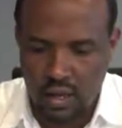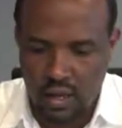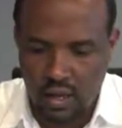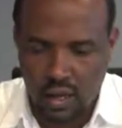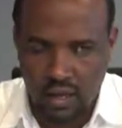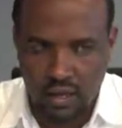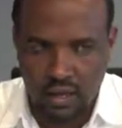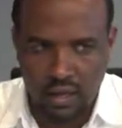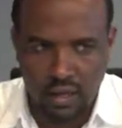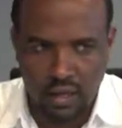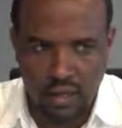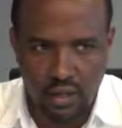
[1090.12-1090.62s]

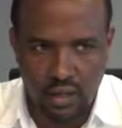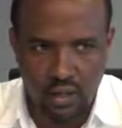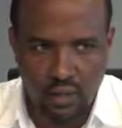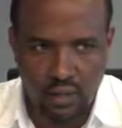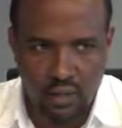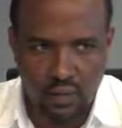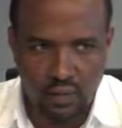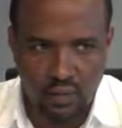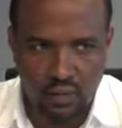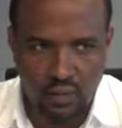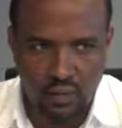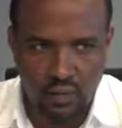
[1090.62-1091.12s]
any
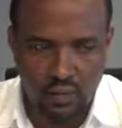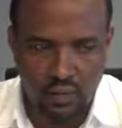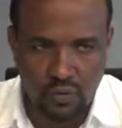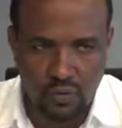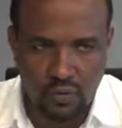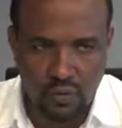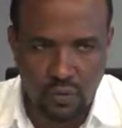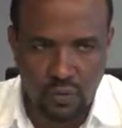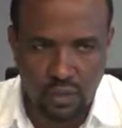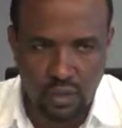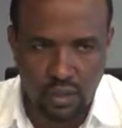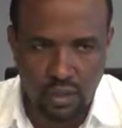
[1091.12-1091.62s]
of
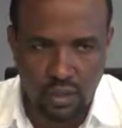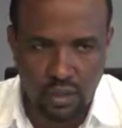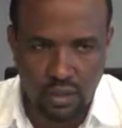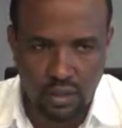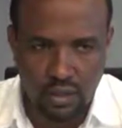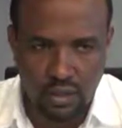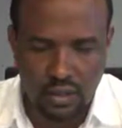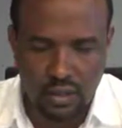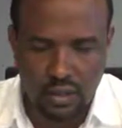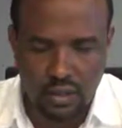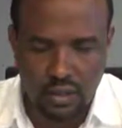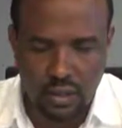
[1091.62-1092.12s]

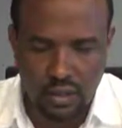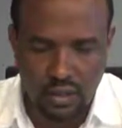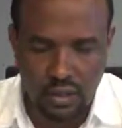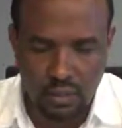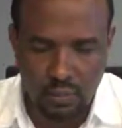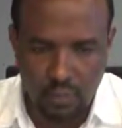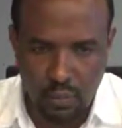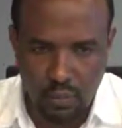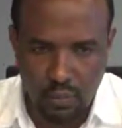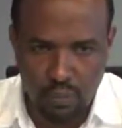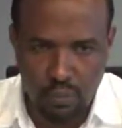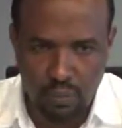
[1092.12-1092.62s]
the
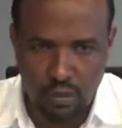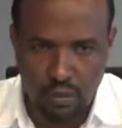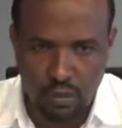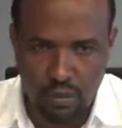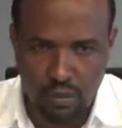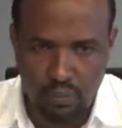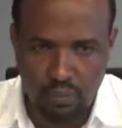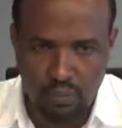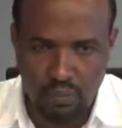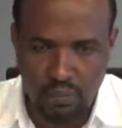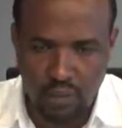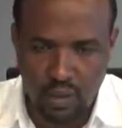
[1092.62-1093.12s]
people,
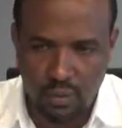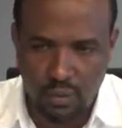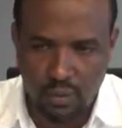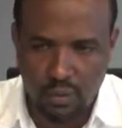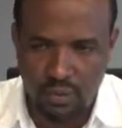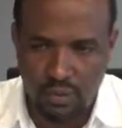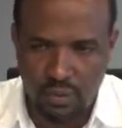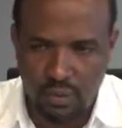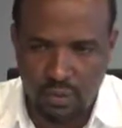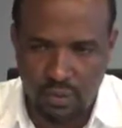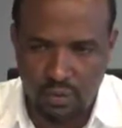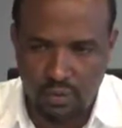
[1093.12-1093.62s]

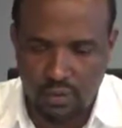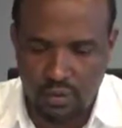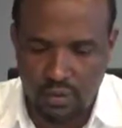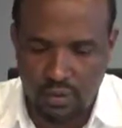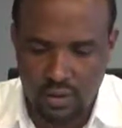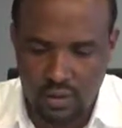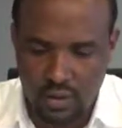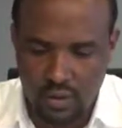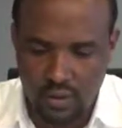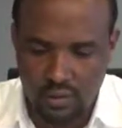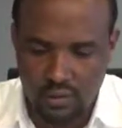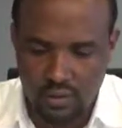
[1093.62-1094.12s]
maybe for
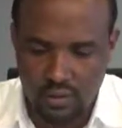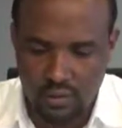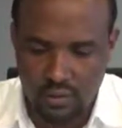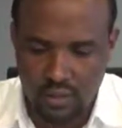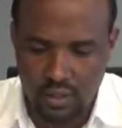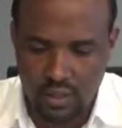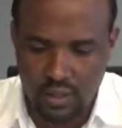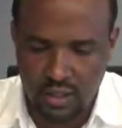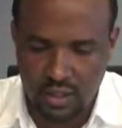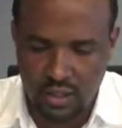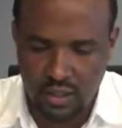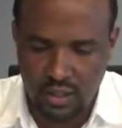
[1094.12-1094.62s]
the
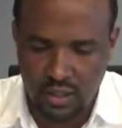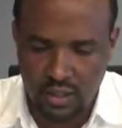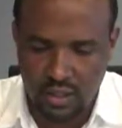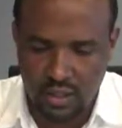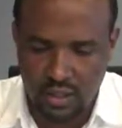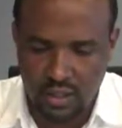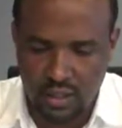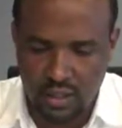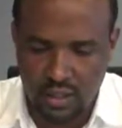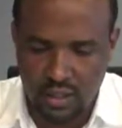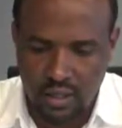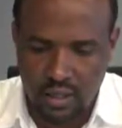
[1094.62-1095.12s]
government, and
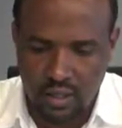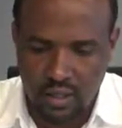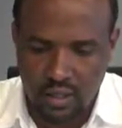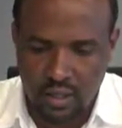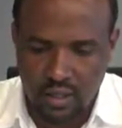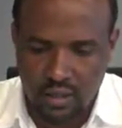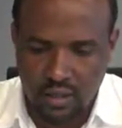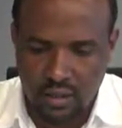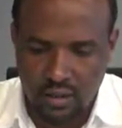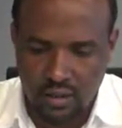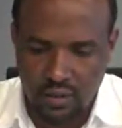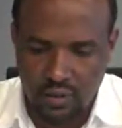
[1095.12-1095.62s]

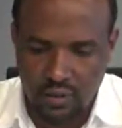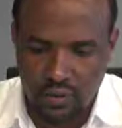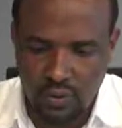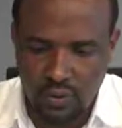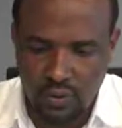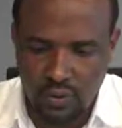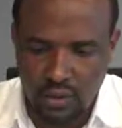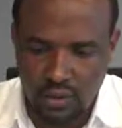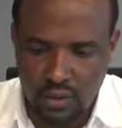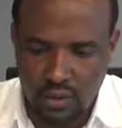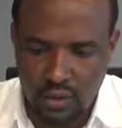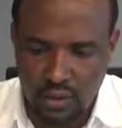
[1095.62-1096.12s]

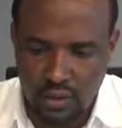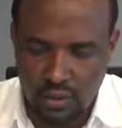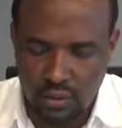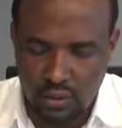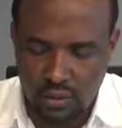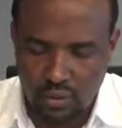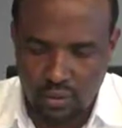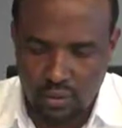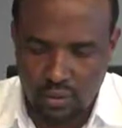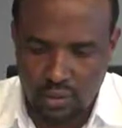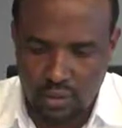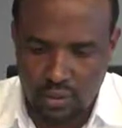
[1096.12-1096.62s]
therefore
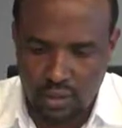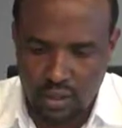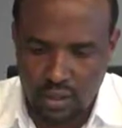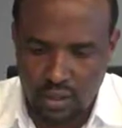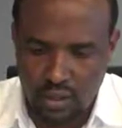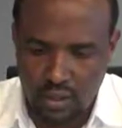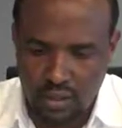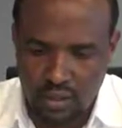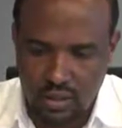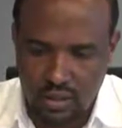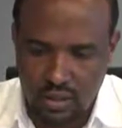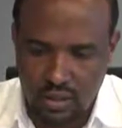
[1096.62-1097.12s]

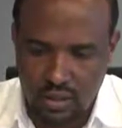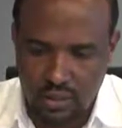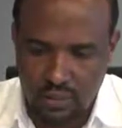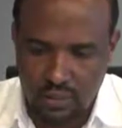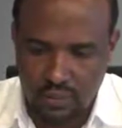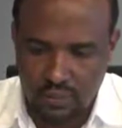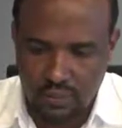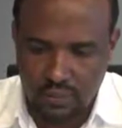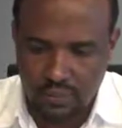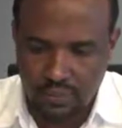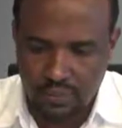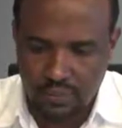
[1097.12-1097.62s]
introducing
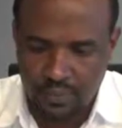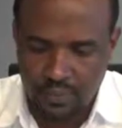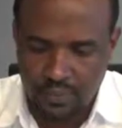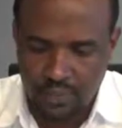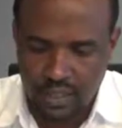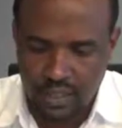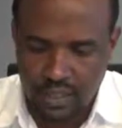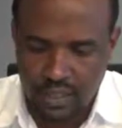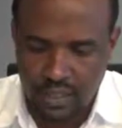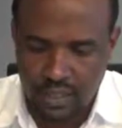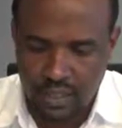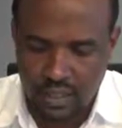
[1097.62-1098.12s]

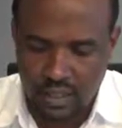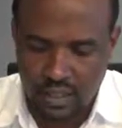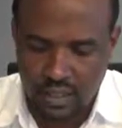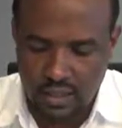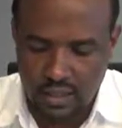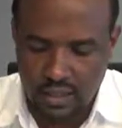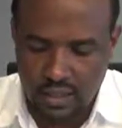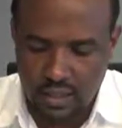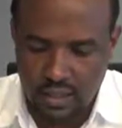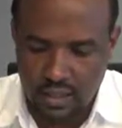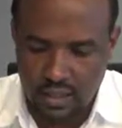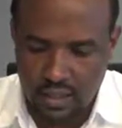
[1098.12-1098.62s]

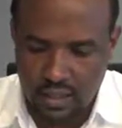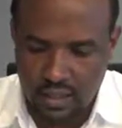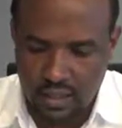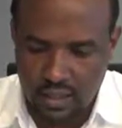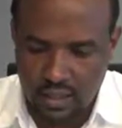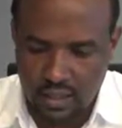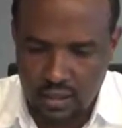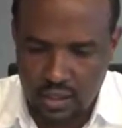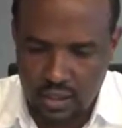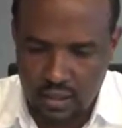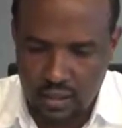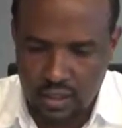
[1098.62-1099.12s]
the
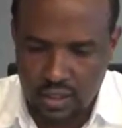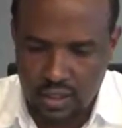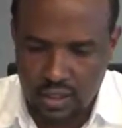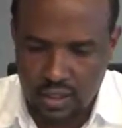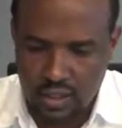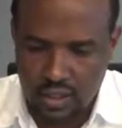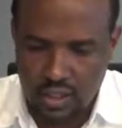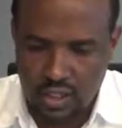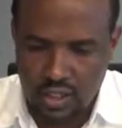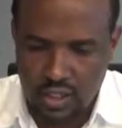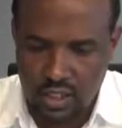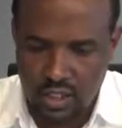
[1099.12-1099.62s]
Spate
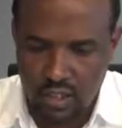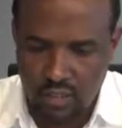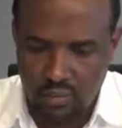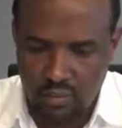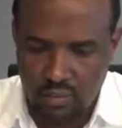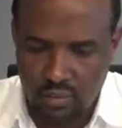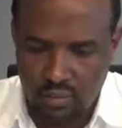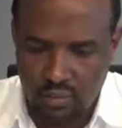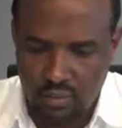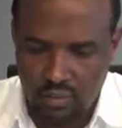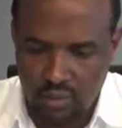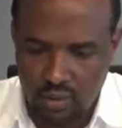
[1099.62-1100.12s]
system
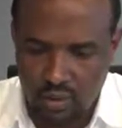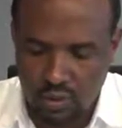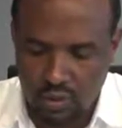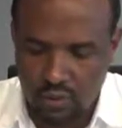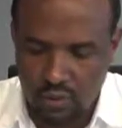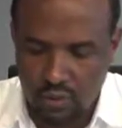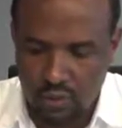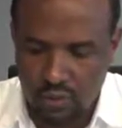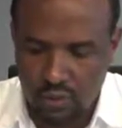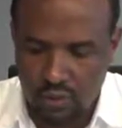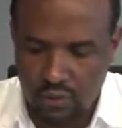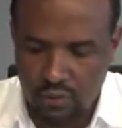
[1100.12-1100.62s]
not
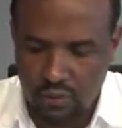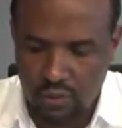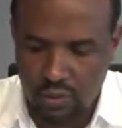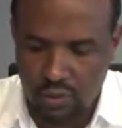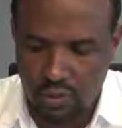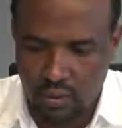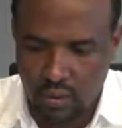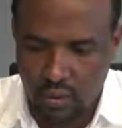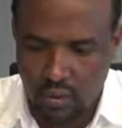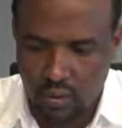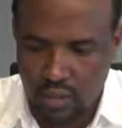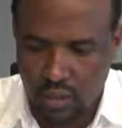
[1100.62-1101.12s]
only for
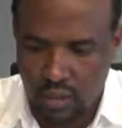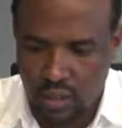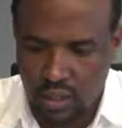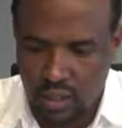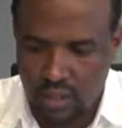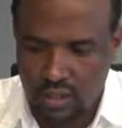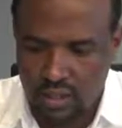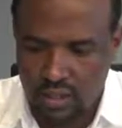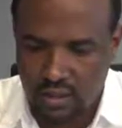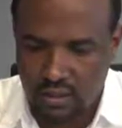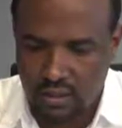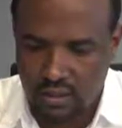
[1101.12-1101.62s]
crop
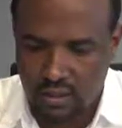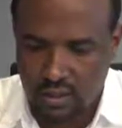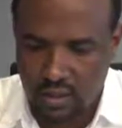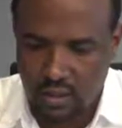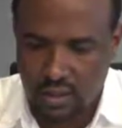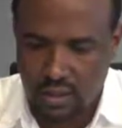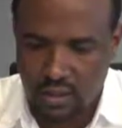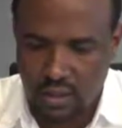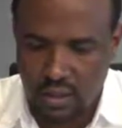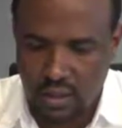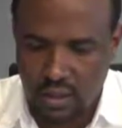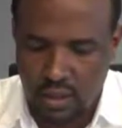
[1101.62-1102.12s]
production but
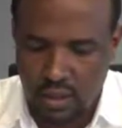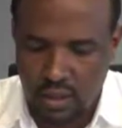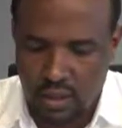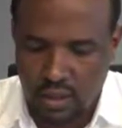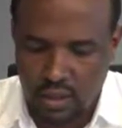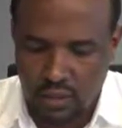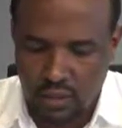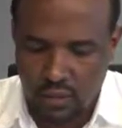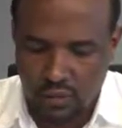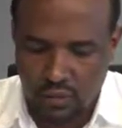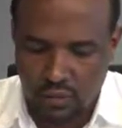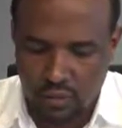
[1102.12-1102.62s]

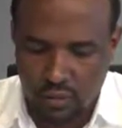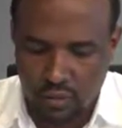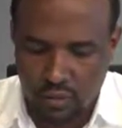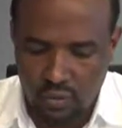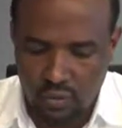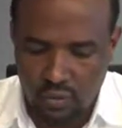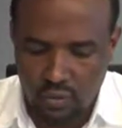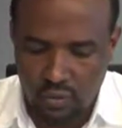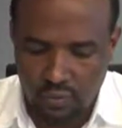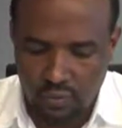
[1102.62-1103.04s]
for